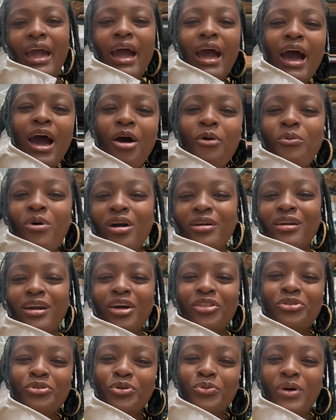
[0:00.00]
I'll walk y'all
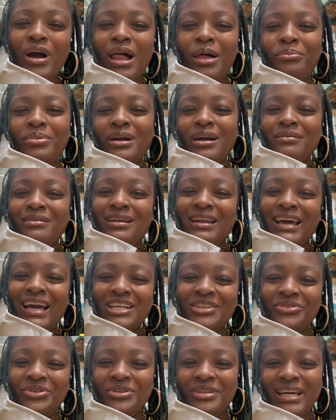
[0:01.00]
through while I pick up the
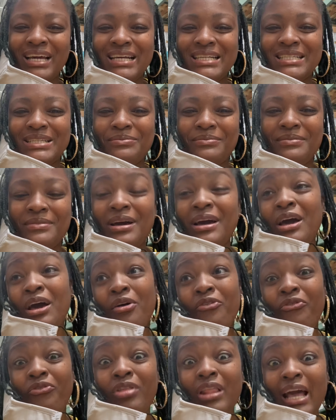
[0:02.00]
last few things,
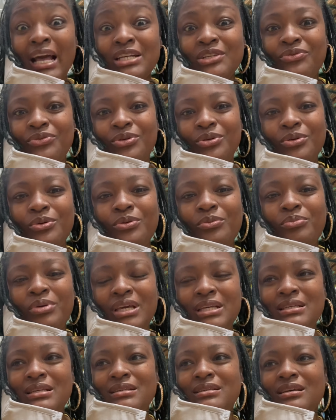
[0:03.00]
last few
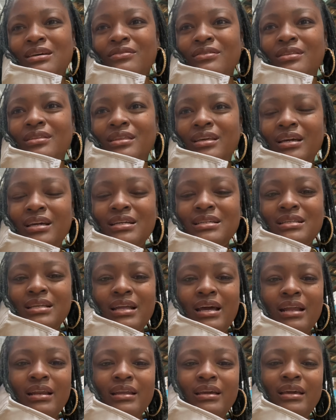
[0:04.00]
pieces of things that
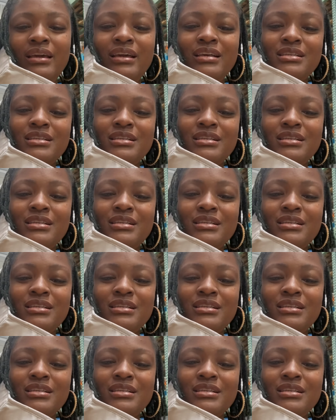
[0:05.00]
I need.